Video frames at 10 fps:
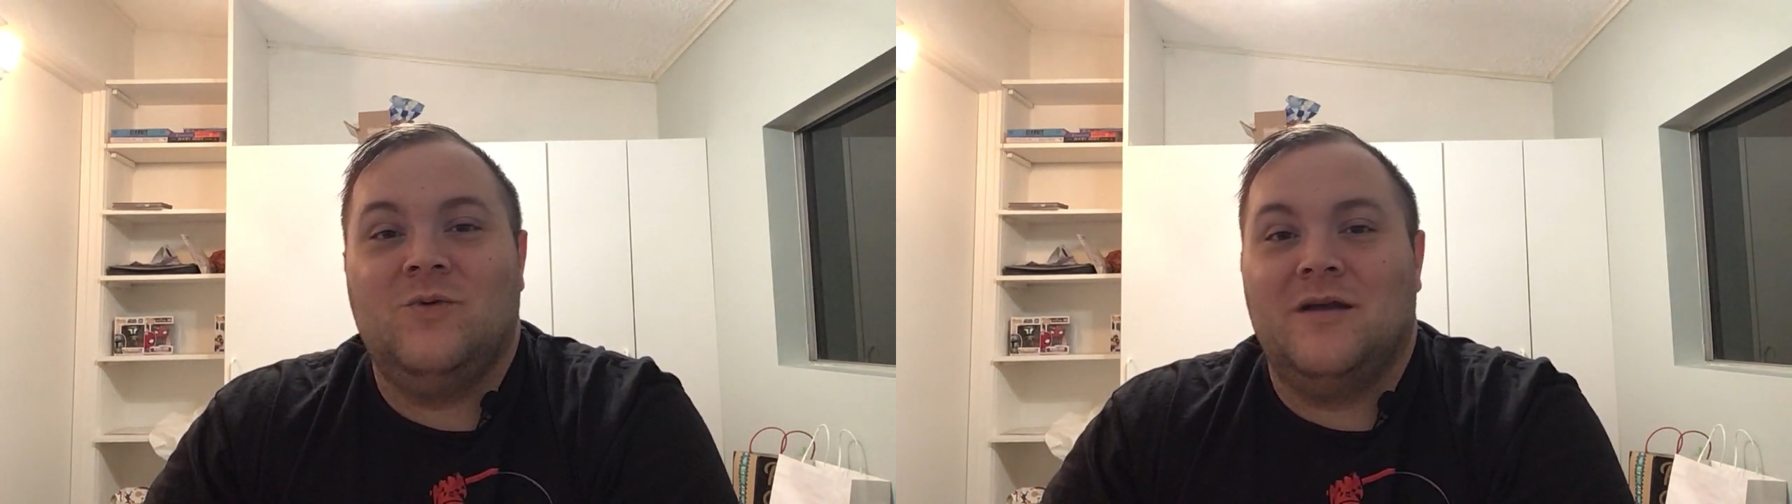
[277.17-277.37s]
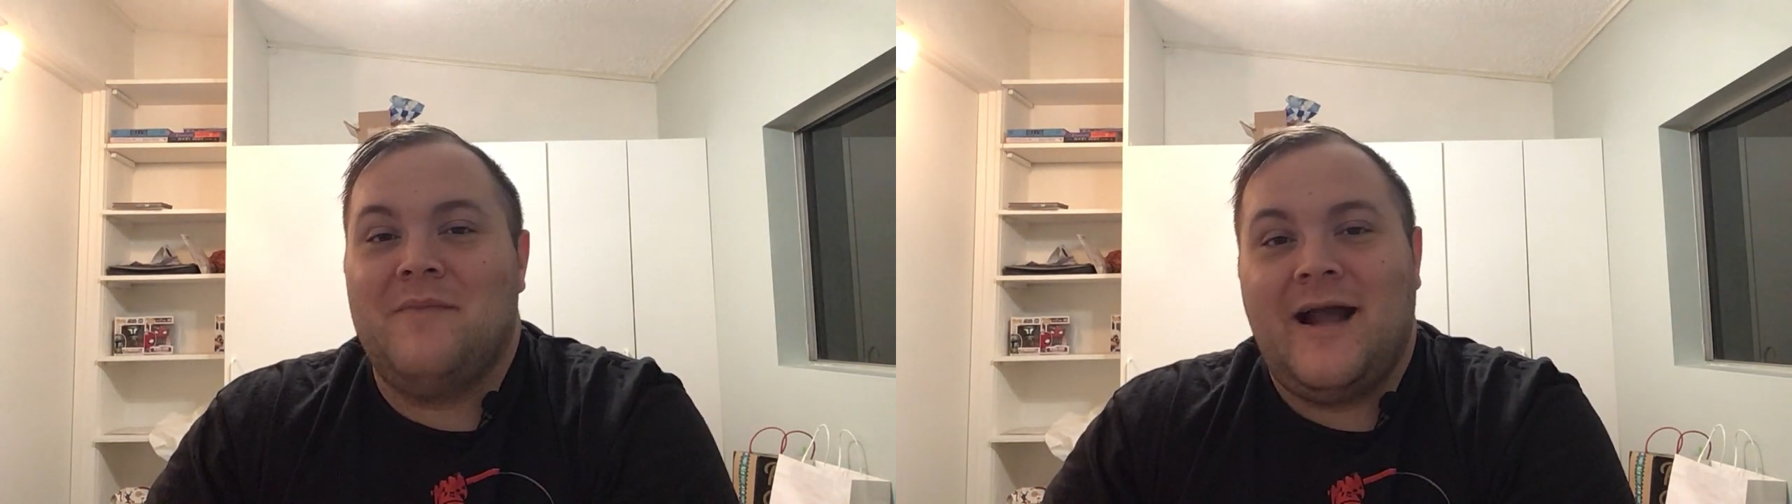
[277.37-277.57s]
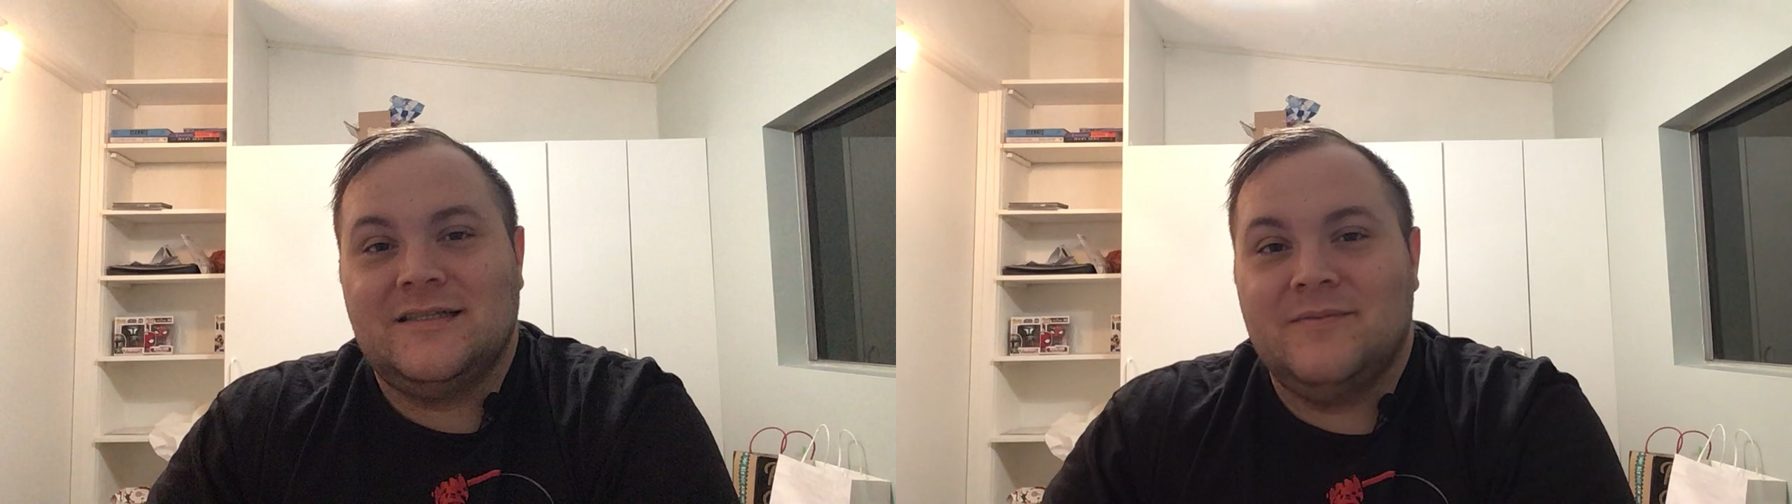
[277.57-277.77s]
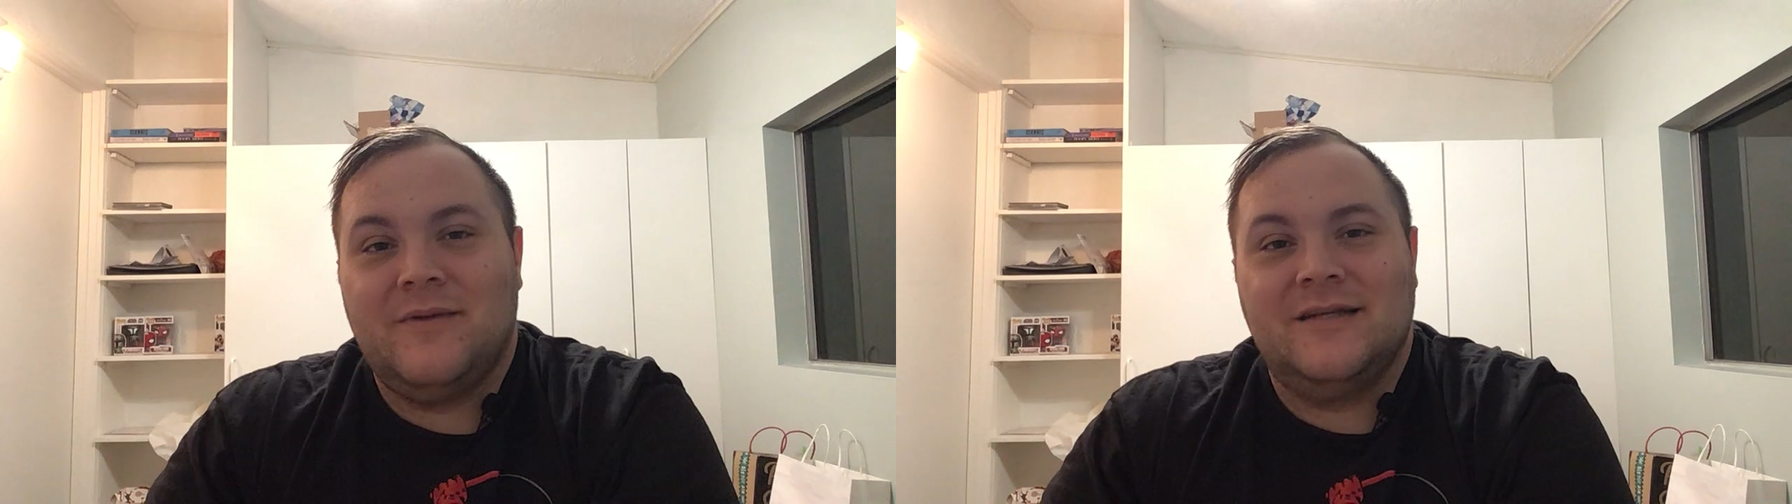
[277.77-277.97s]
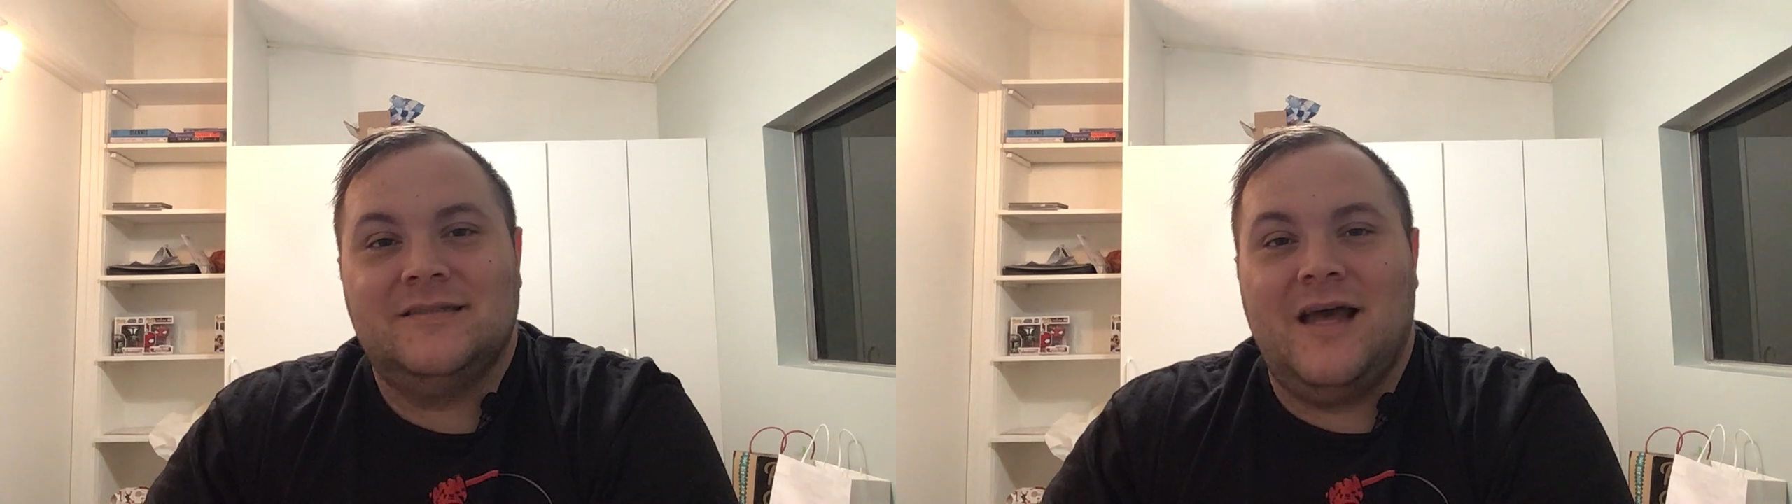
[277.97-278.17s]
want to
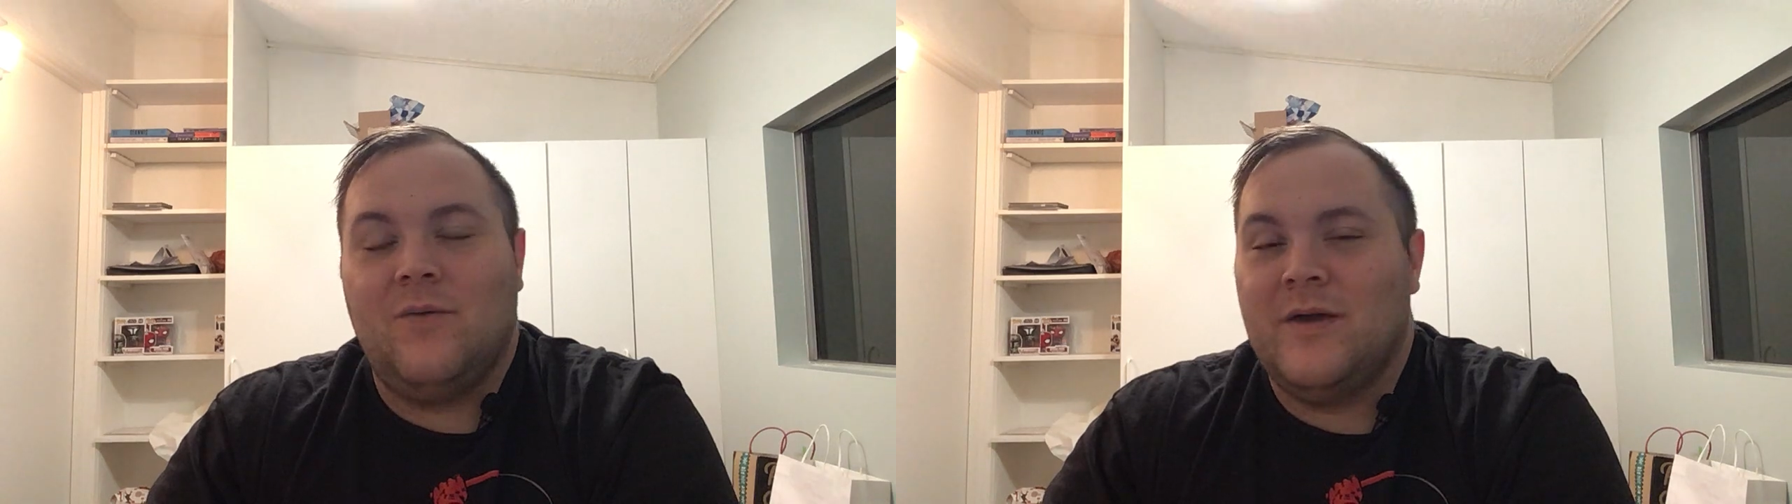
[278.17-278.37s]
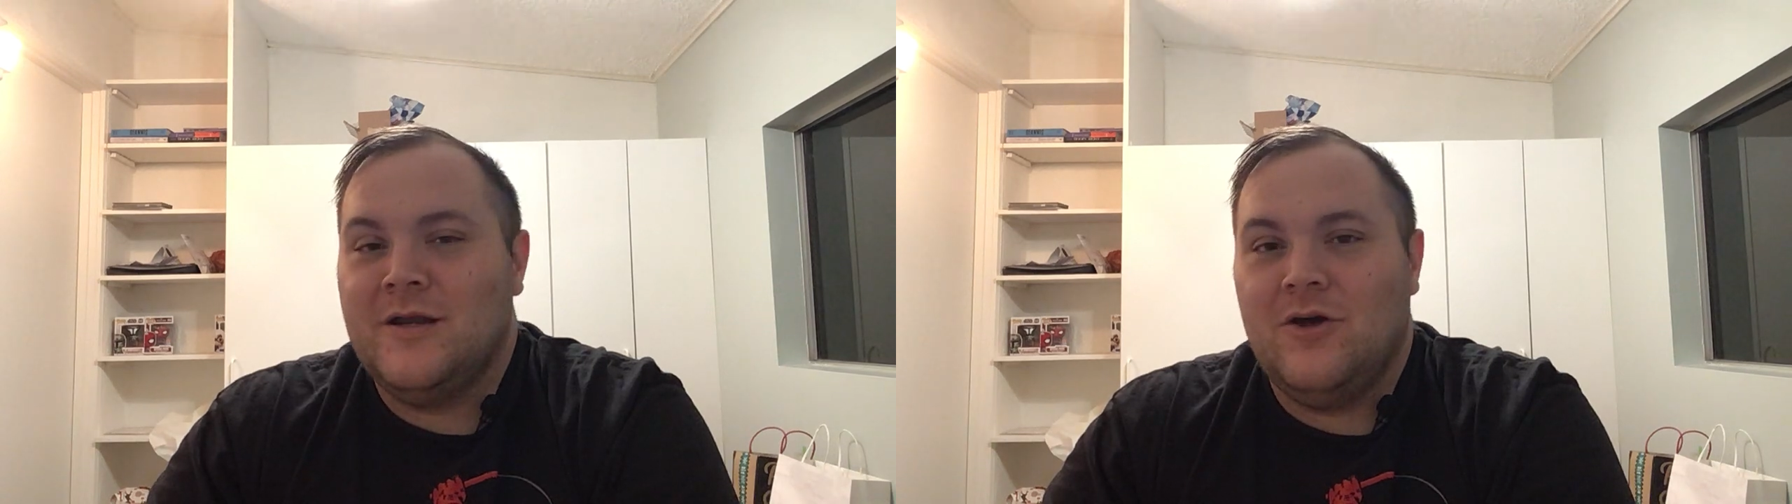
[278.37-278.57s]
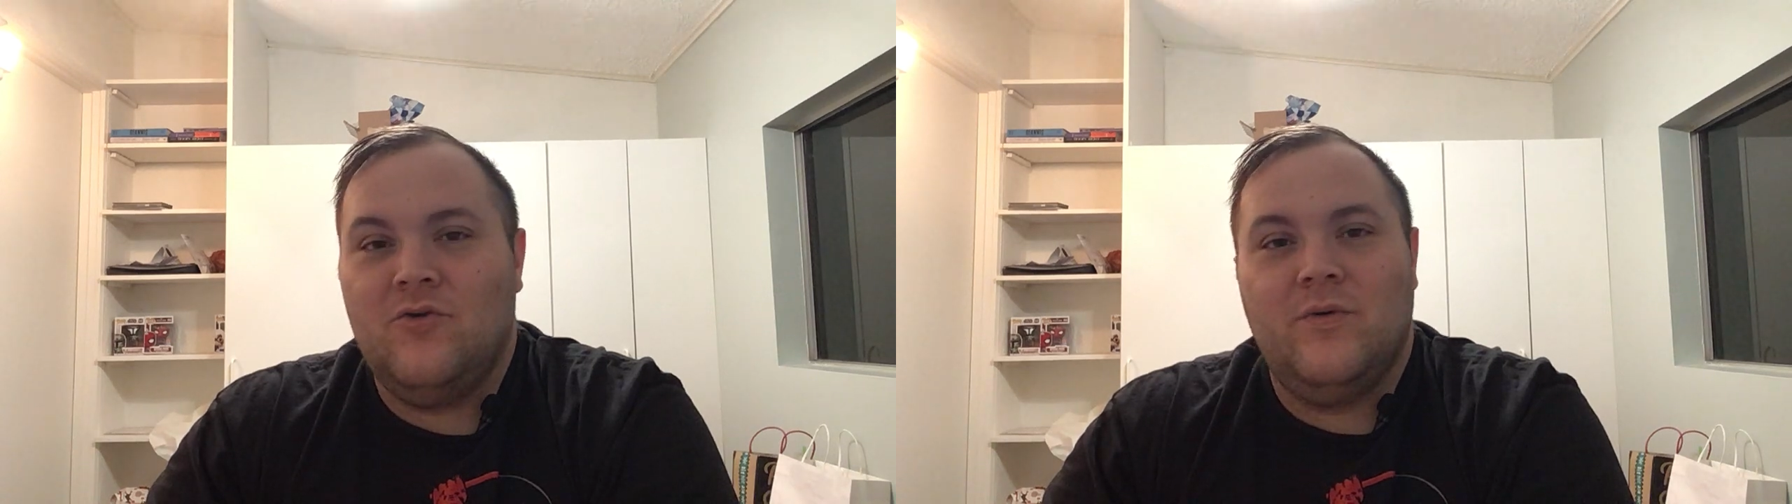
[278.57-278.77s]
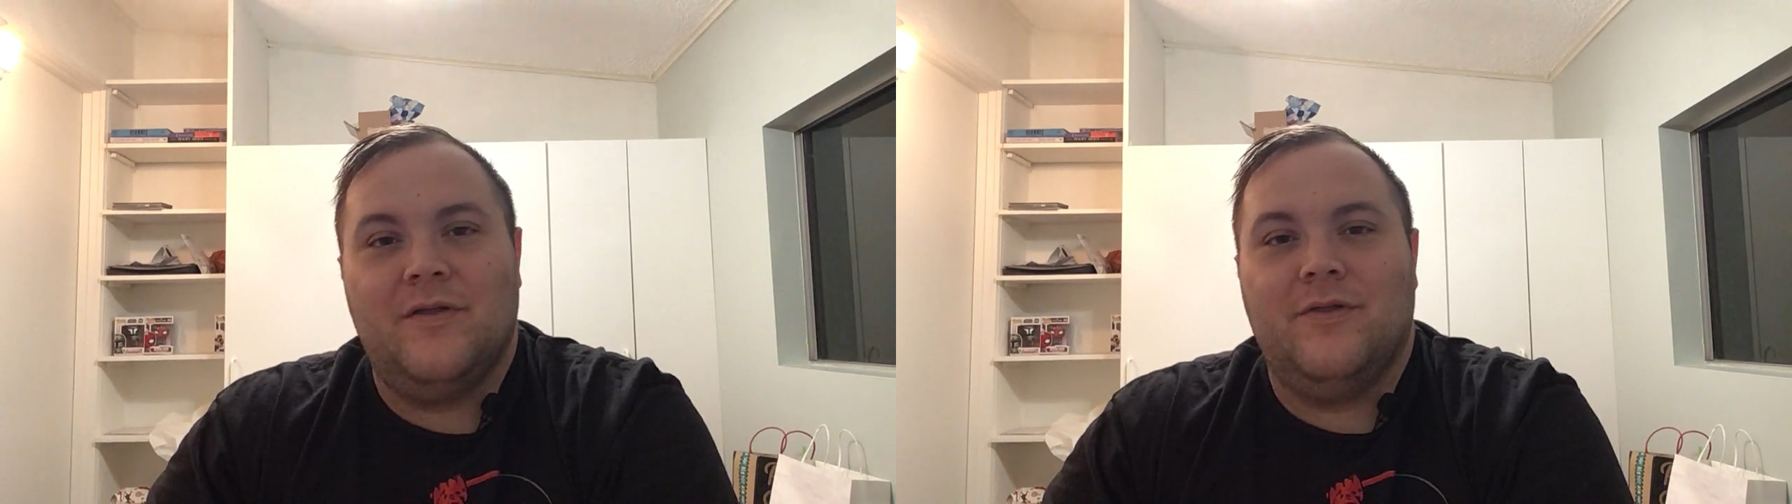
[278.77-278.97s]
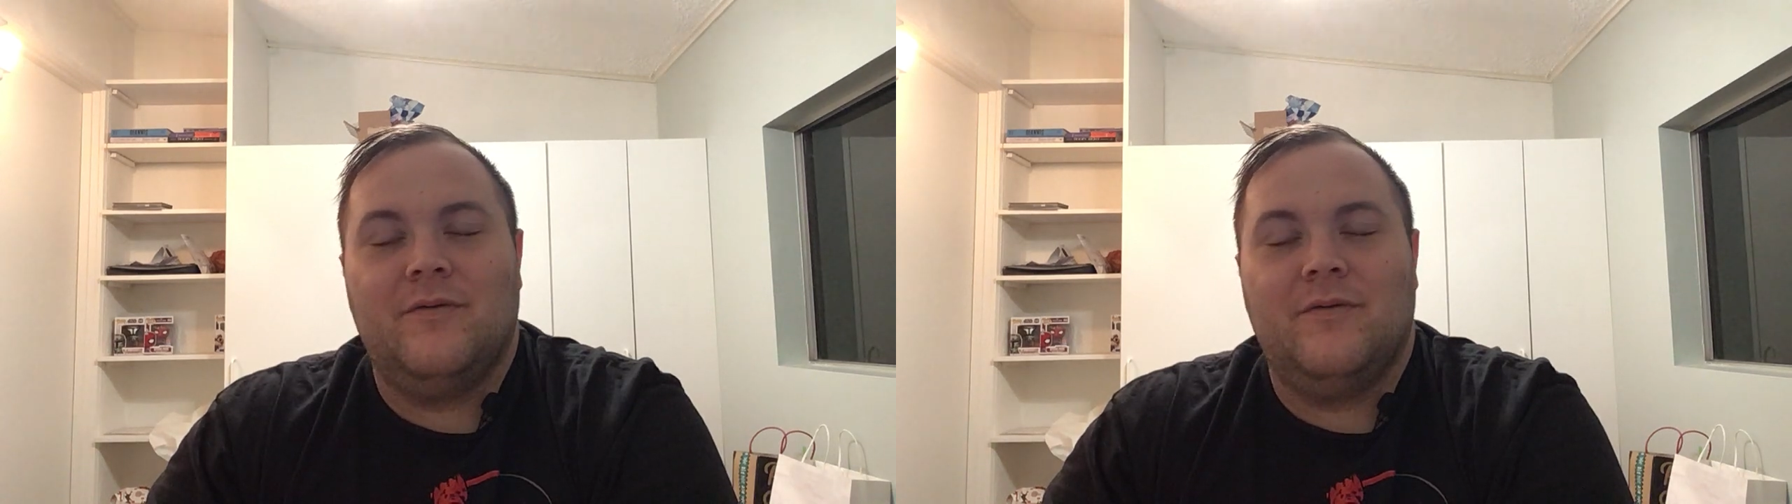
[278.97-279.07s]
maximize that window with